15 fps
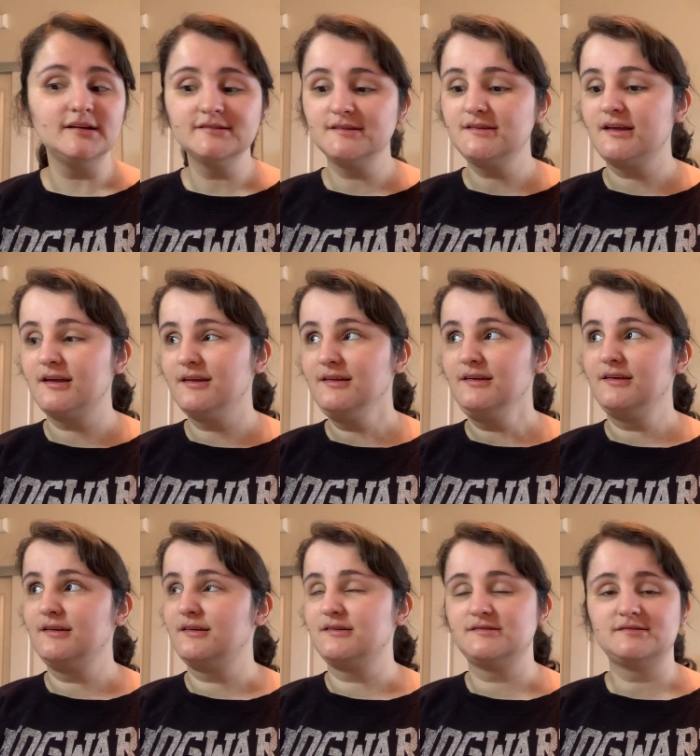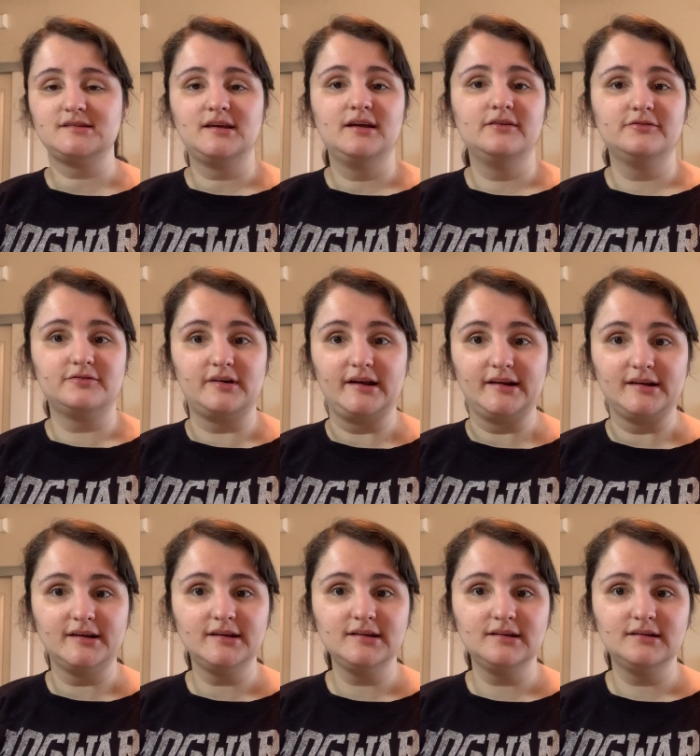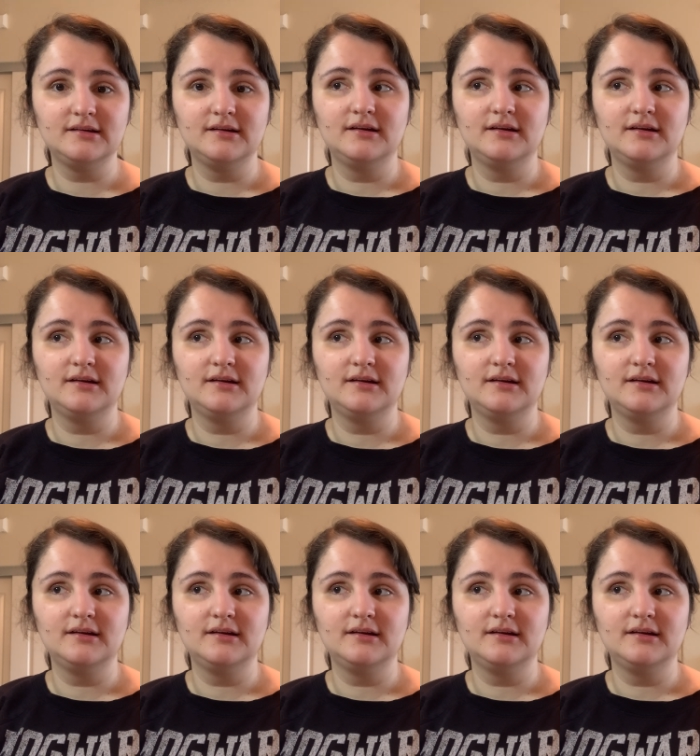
Today is Friday,